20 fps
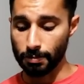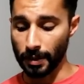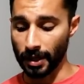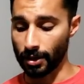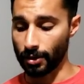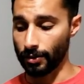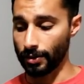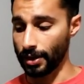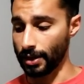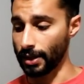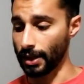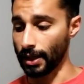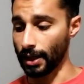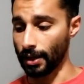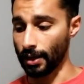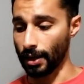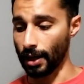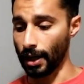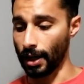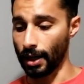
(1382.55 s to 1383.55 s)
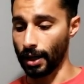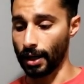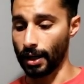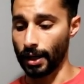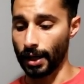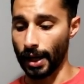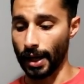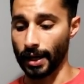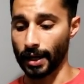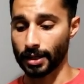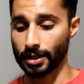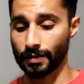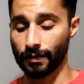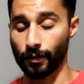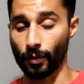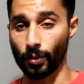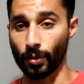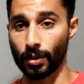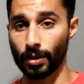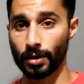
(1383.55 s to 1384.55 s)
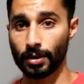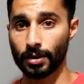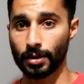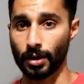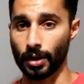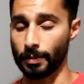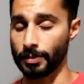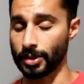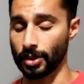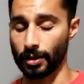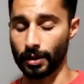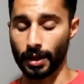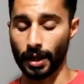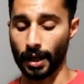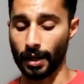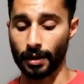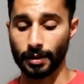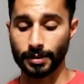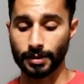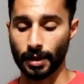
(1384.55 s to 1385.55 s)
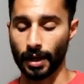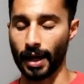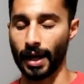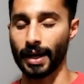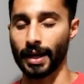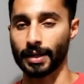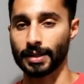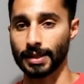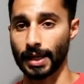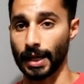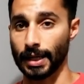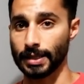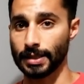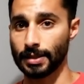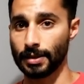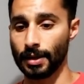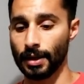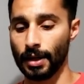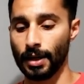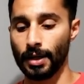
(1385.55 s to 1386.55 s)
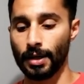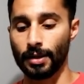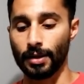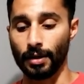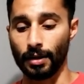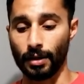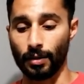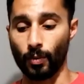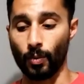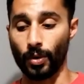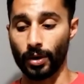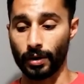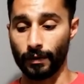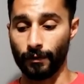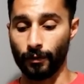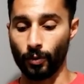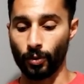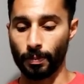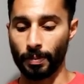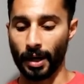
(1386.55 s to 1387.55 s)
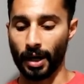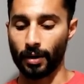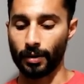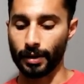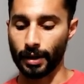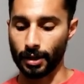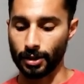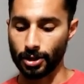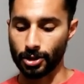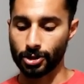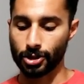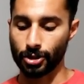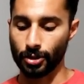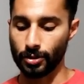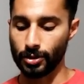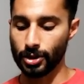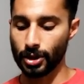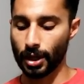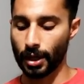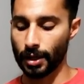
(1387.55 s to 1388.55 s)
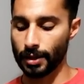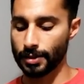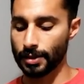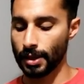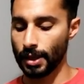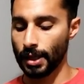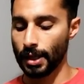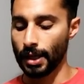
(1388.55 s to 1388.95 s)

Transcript: bigger than the uh, NX4, or I'm sorry, the NS, NXS, the one to four power that I just showed you guys,